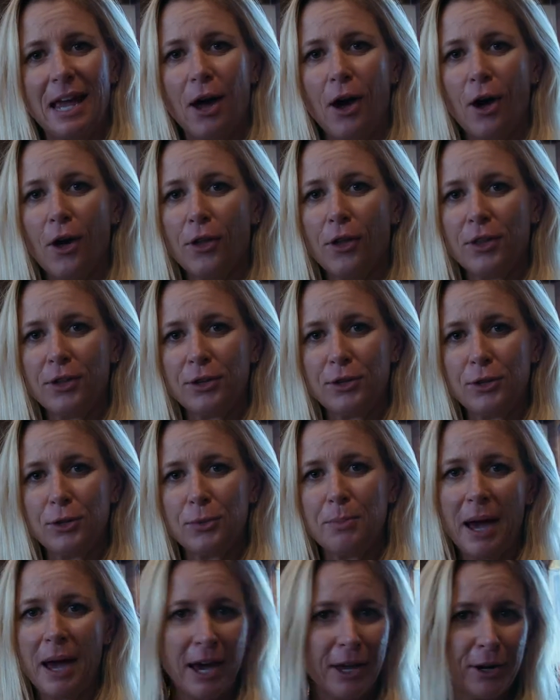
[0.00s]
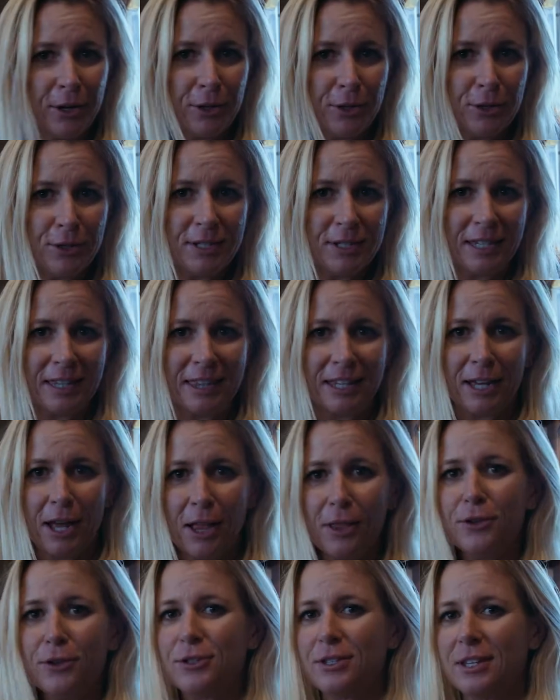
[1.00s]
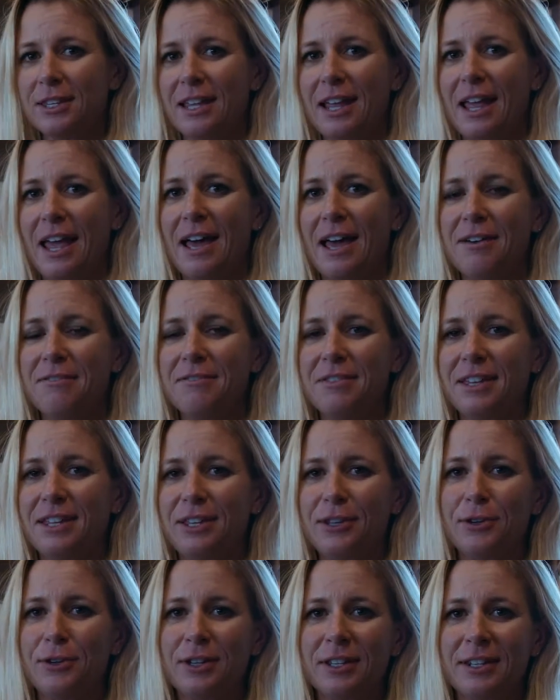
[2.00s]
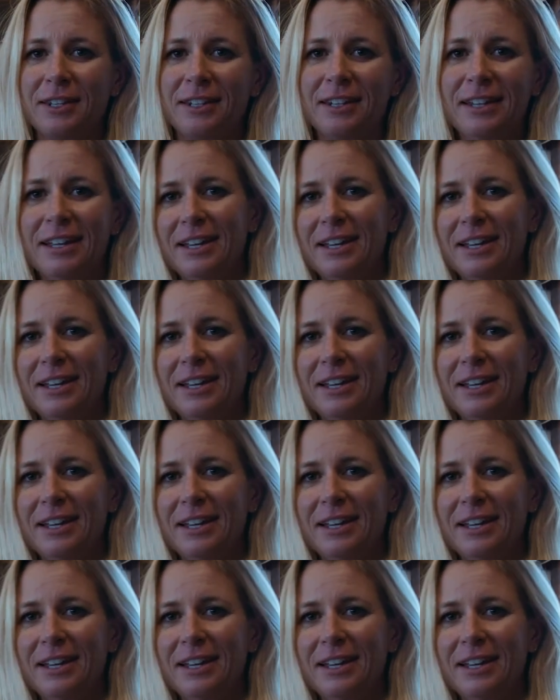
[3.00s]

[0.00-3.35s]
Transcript: all the new patterns and the colors that they have that you can